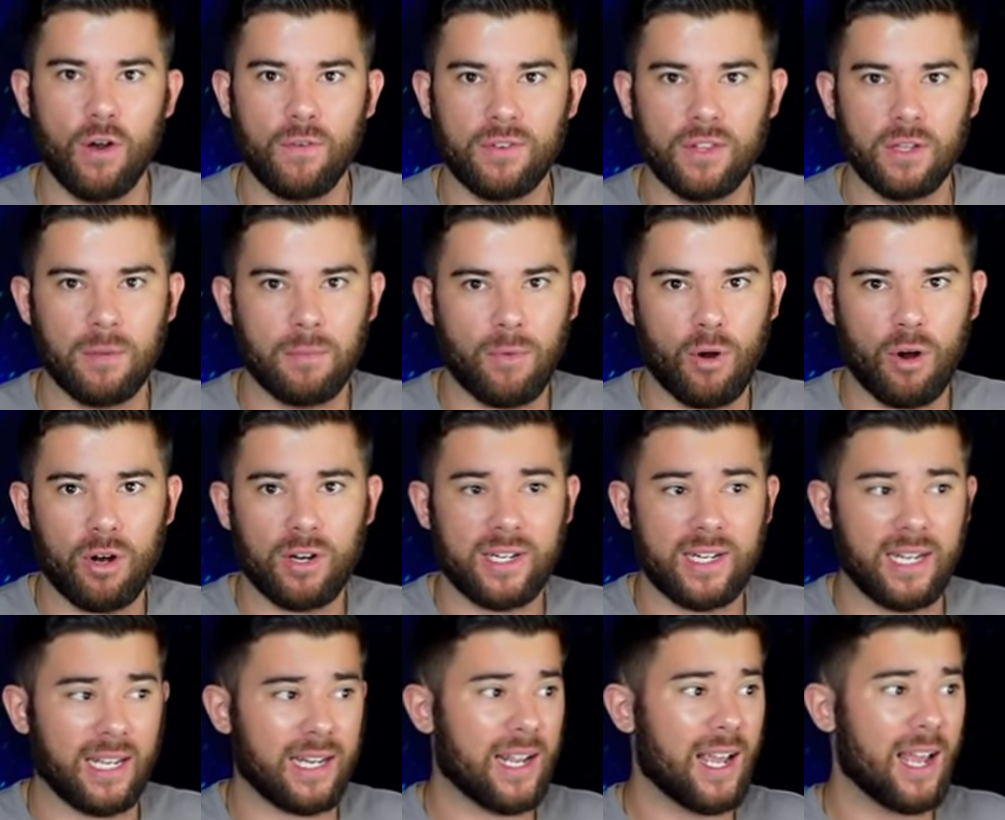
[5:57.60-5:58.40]
over the
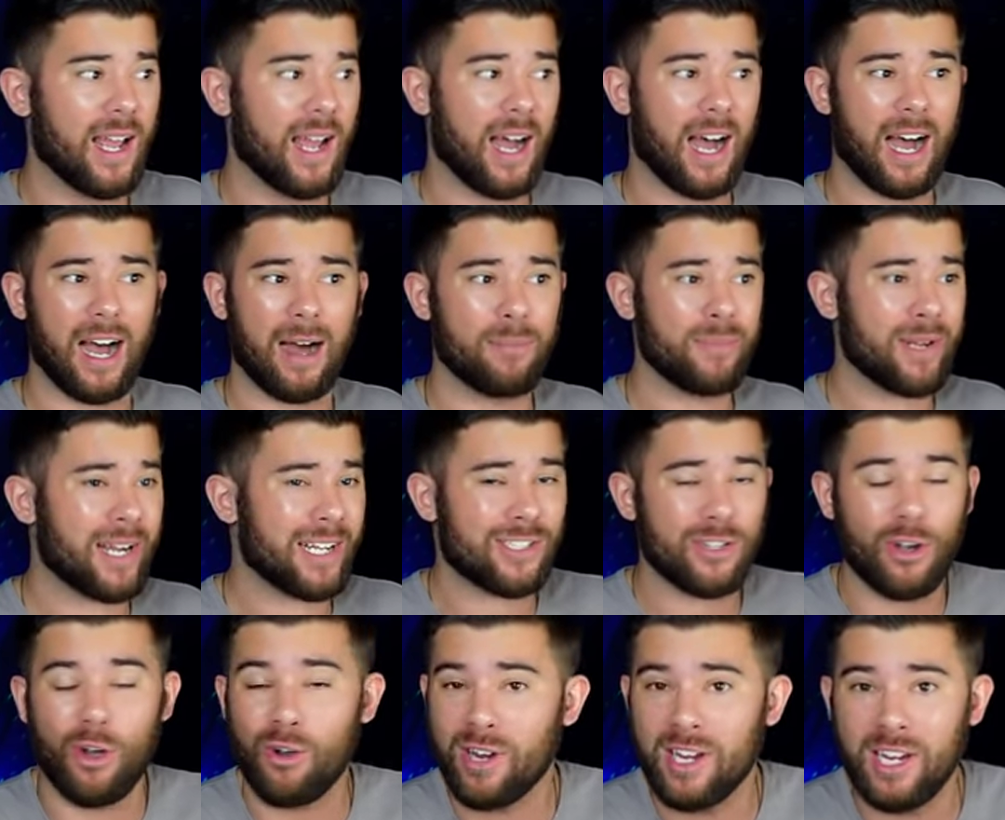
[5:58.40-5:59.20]
market. I'm
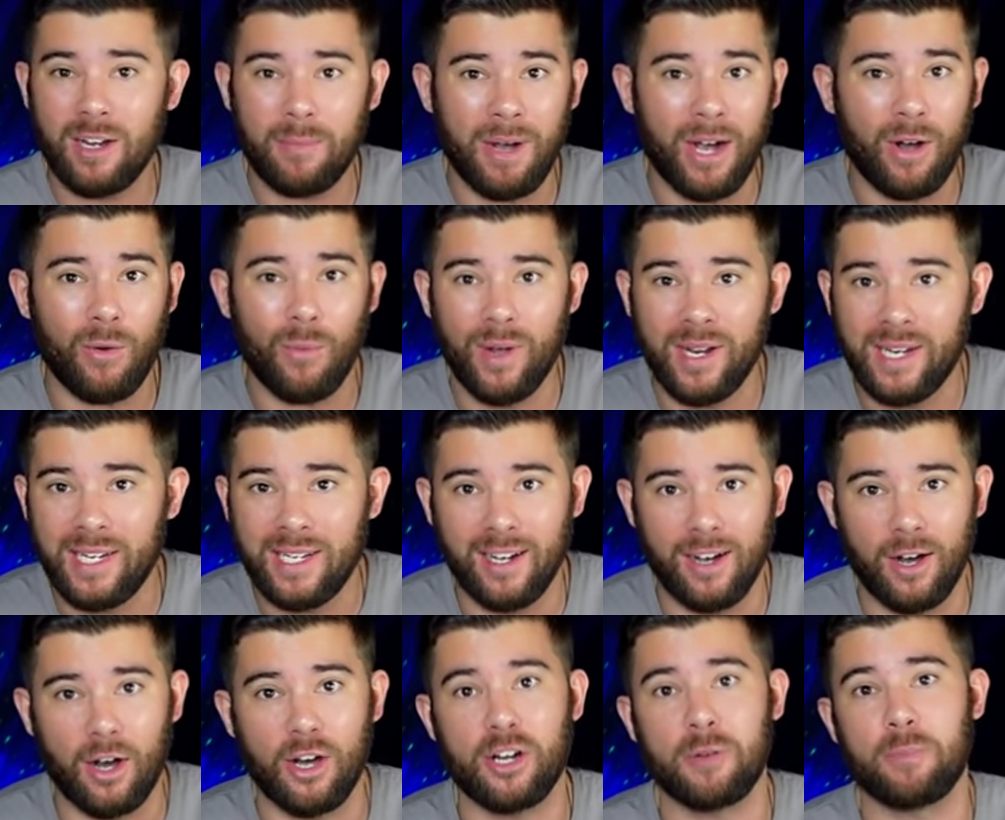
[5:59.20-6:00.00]
not talking about
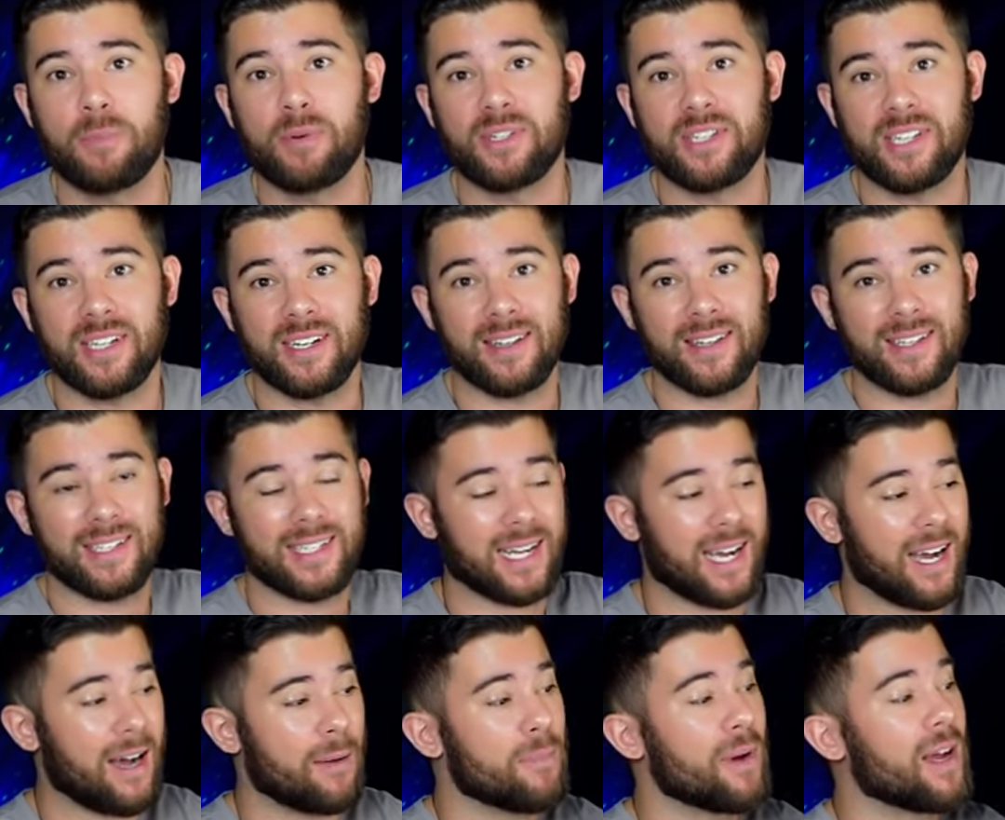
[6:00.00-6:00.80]
winning 100% of the
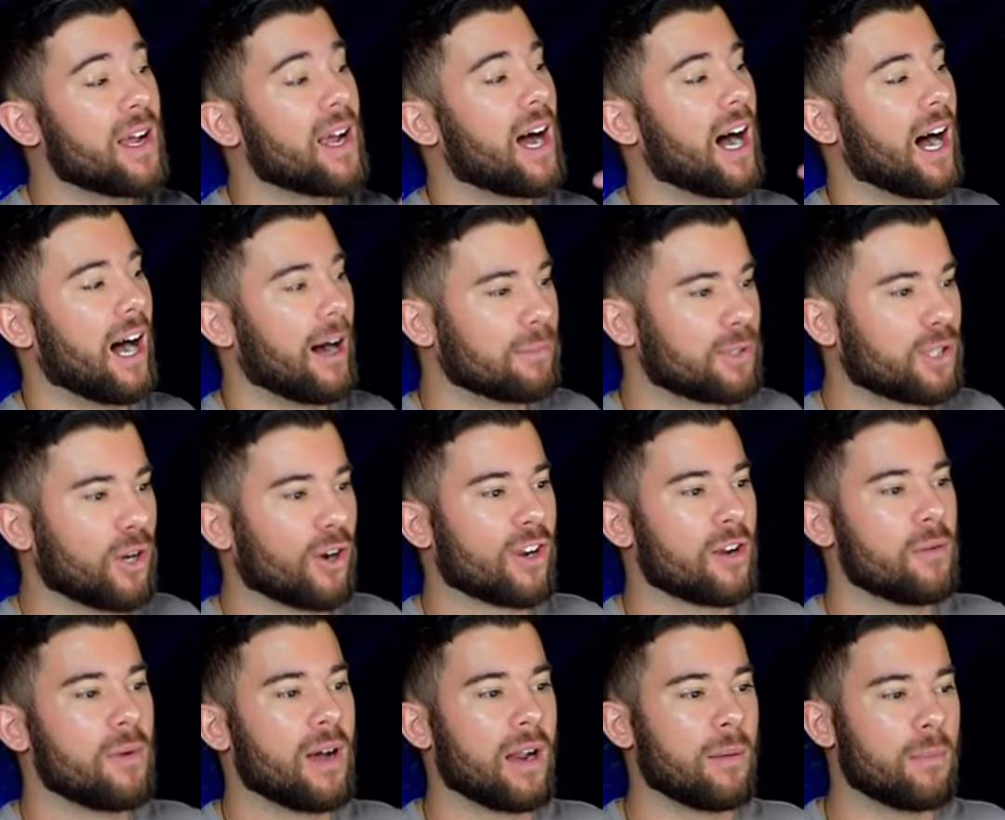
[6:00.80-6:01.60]
time. I'm
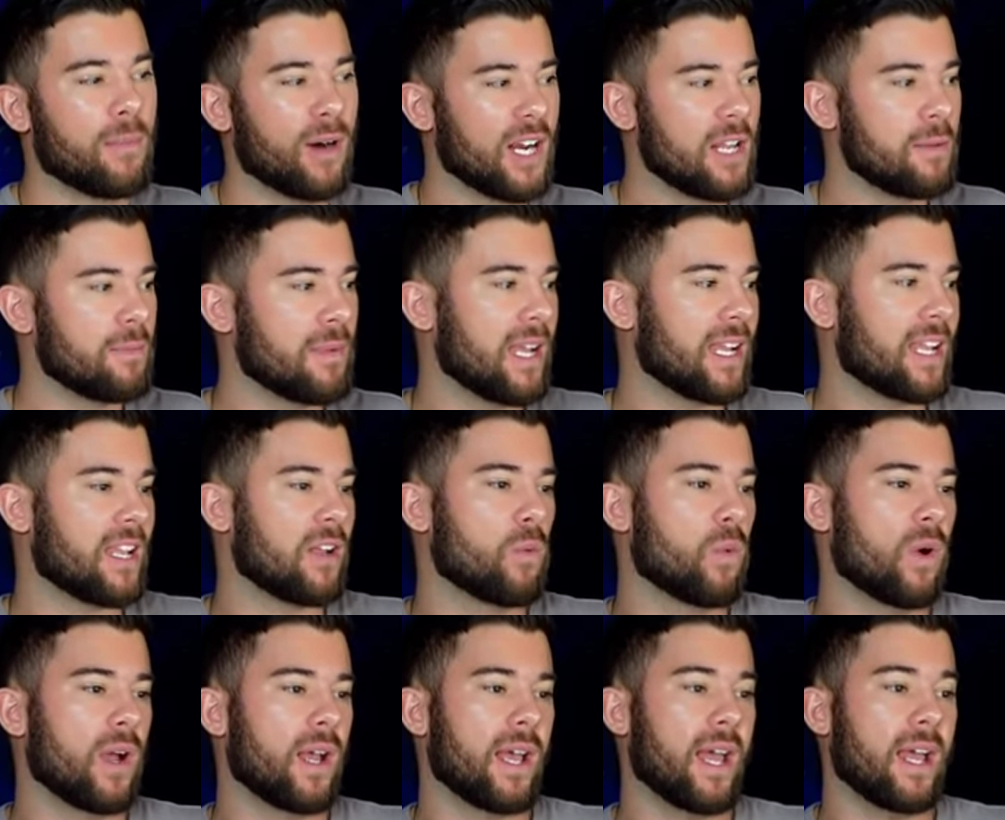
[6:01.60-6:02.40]
talking about a
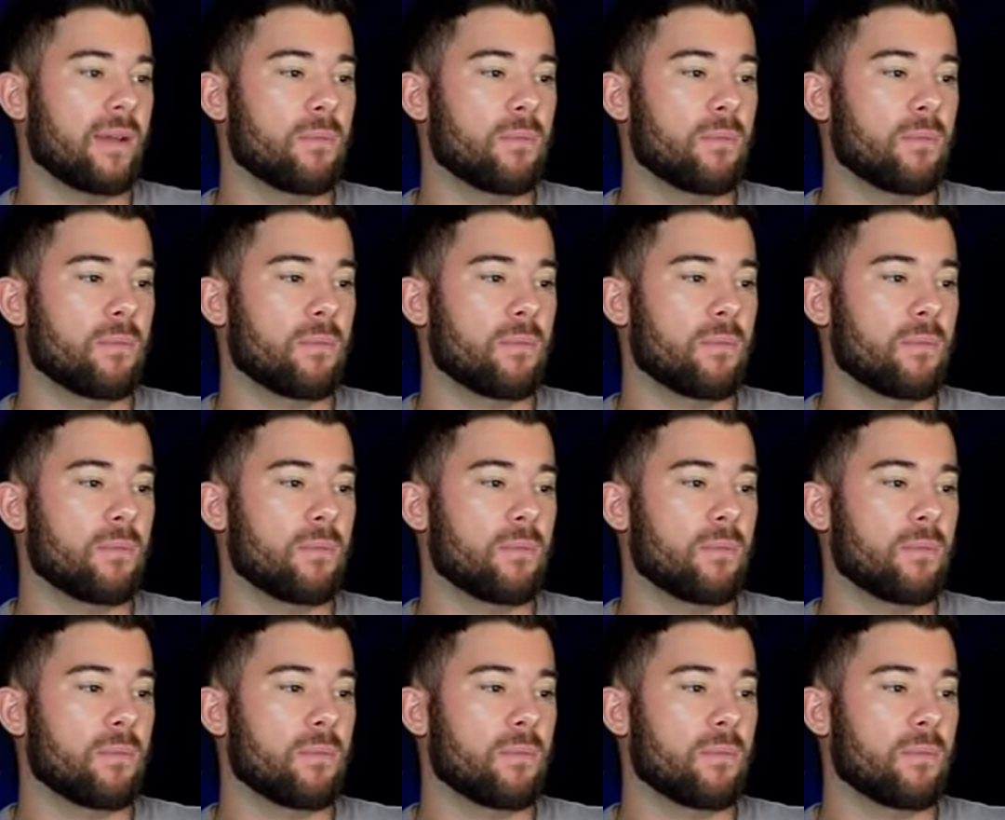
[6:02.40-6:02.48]
money-making